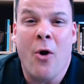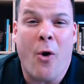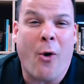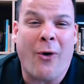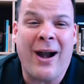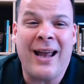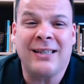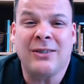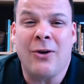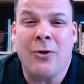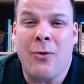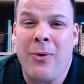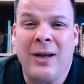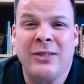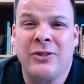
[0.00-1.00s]
or ask a
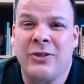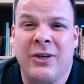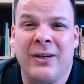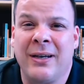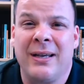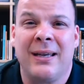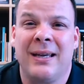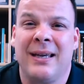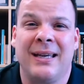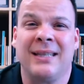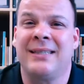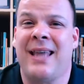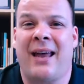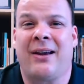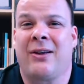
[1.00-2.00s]
question
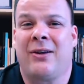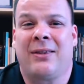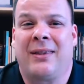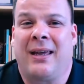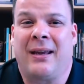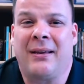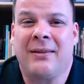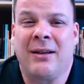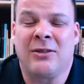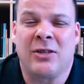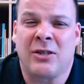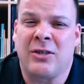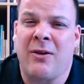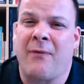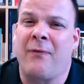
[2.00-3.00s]
is not a good thing. There's
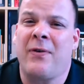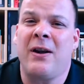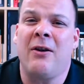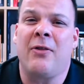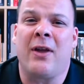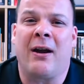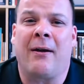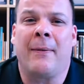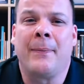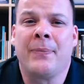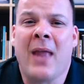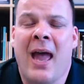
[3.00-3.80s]
just a fear there.